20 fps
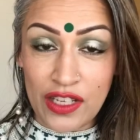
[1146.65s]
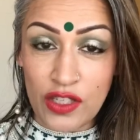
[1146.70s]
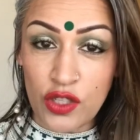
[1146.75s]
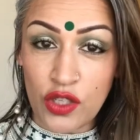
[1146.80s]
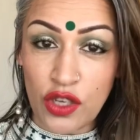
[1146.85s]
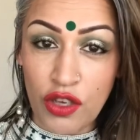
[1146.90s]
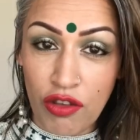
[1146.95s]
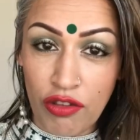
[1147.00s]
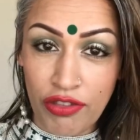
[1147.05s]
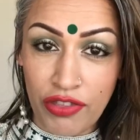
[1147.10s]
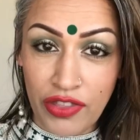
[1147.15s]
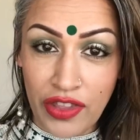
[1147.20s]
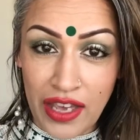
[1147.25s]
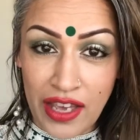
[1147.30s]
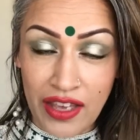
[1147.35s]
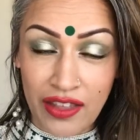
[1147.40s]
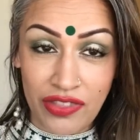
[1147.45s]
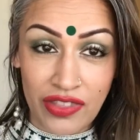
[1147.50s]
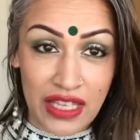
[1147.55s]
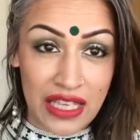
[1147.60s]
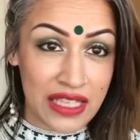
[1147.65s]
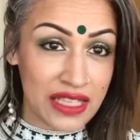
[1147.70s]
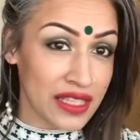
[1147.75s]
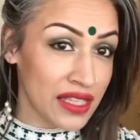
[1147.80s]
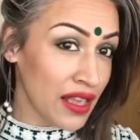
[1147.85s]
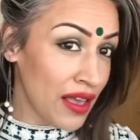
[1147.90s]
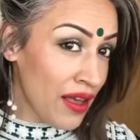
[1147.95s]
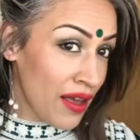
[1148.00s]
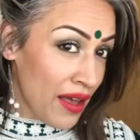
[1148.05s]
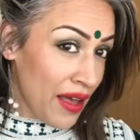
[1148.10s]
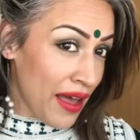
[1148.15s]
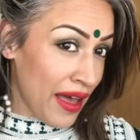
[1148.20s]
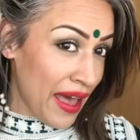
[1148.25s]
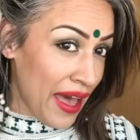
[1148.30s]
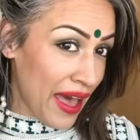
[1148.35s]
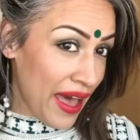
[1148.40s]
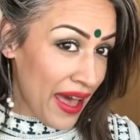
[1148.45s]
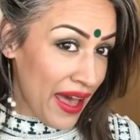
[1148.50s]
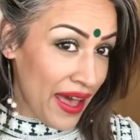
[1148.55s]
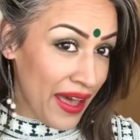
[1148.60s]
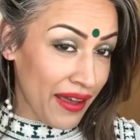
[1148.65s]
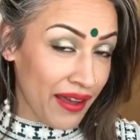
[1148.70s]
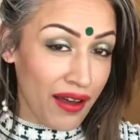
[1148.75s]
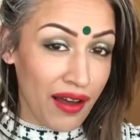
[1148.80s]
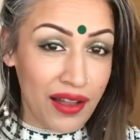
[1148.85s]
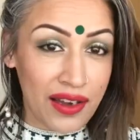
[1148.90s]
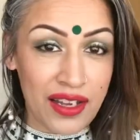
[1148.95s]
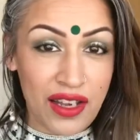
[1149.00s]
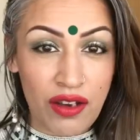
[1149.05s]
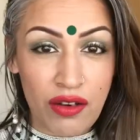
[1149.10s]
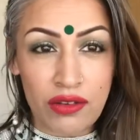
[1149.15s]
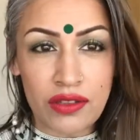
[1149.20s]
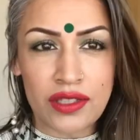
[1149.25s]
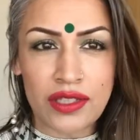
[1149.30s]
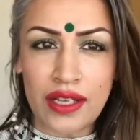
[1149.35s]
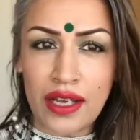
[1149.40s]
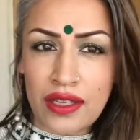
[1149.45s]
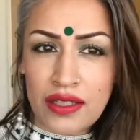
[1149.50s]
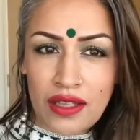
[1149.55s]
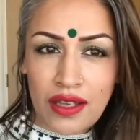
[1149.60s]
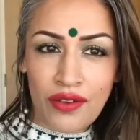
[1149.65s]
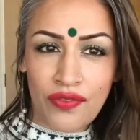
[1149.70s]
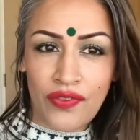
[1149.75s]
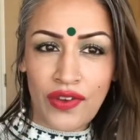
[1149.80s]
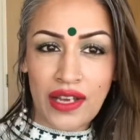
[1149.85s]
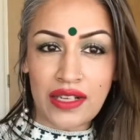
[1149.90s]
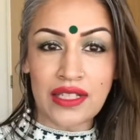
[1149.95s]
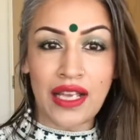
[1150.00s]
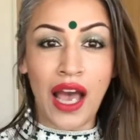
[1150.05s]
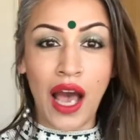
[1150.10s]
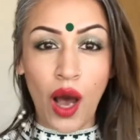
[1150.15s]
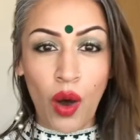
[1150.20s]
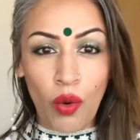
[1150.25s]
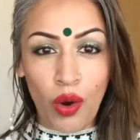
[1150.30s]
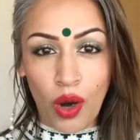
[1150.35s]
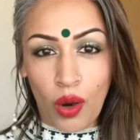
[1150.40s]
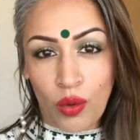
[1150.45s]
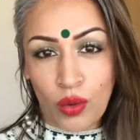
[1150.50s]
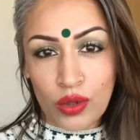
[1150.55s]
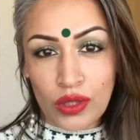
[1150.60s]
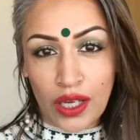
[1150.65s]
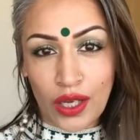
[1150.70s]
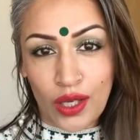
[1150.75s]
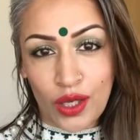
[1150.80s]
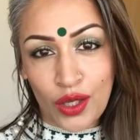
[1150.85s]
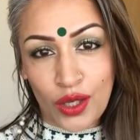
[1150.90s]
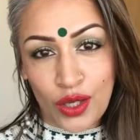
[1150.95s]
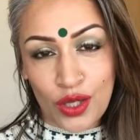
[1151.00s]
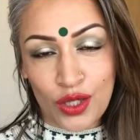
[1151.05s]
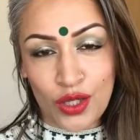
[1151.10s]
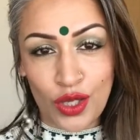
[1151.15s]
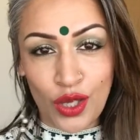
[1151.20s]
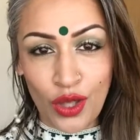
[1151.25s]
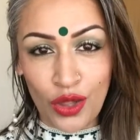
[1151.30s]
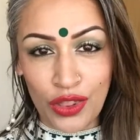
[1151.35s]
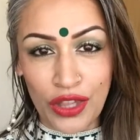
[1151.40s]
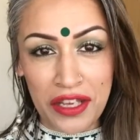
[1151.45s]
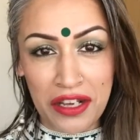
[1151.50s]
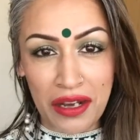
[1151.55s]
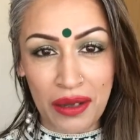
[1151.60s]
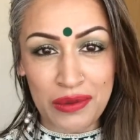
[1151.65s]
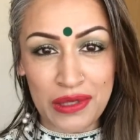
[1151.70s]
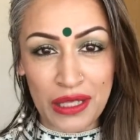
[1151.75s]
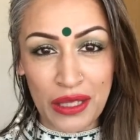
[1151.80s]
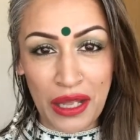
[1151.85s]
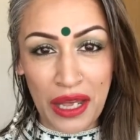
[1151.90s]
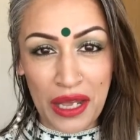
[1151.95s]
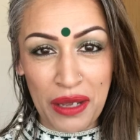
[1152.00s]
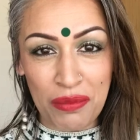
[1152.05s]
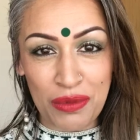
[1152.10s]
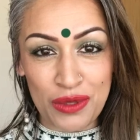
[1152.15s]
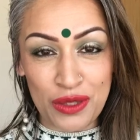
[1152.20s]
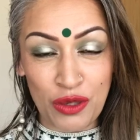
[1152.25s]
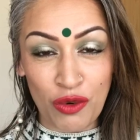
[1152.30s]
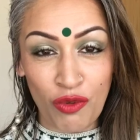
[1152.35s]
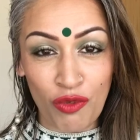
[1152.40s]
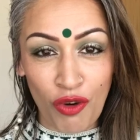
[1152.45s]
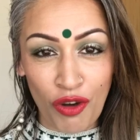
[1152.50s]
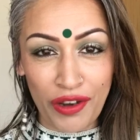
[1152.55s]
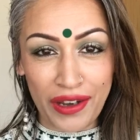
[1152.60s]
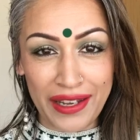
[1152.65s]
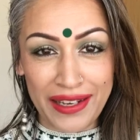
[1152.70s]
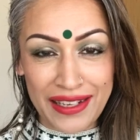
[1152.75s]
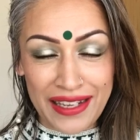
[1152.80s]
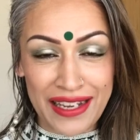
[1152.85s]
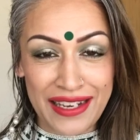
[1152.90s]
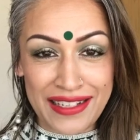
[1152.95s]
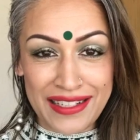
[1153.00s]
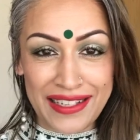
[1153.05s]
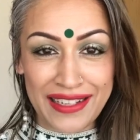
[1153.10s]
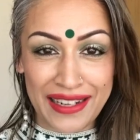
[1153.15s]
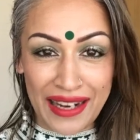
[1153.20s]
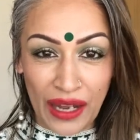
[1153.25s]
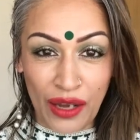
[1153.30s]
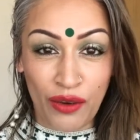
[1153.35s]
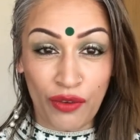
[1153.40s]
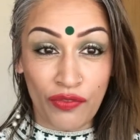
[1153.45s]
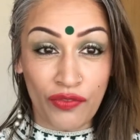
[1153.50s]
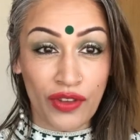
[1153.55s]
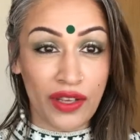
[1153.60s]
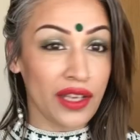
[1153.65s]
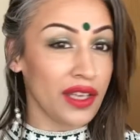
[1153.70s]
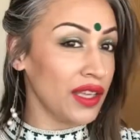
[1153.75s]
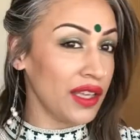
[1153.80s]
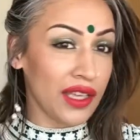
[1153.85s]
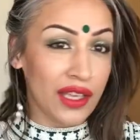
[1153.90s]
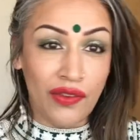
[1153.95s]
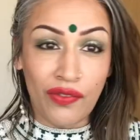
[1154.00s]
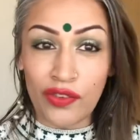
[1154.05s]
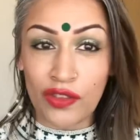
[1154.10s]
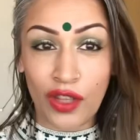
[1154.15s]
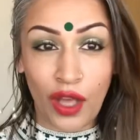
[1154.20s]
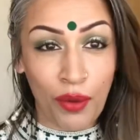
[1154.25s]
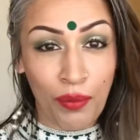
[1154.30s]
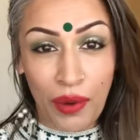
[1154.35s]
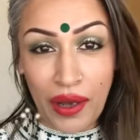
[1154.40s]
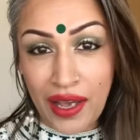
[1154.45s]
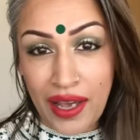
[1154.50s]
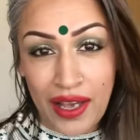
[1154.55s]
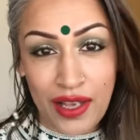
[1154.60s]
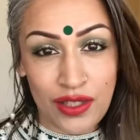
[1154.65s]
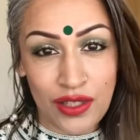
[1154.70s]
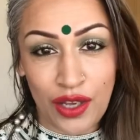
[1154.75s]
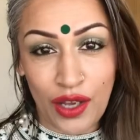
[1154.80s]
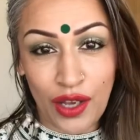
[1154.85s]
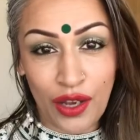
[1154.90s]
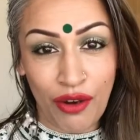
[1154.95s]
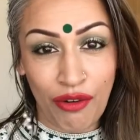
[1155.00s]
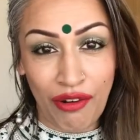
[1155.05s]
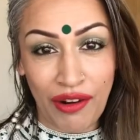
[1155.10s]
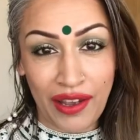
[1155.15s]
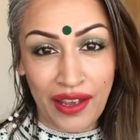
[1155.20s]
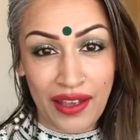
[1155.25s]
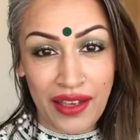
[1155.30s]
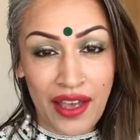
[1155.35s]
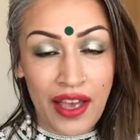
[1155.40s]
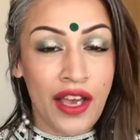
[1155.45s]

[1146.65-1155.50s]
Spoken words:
Do you think this hair color does affect how old I look? Do you think I'm still able to rock an Indian outfit even though my hair's going grey?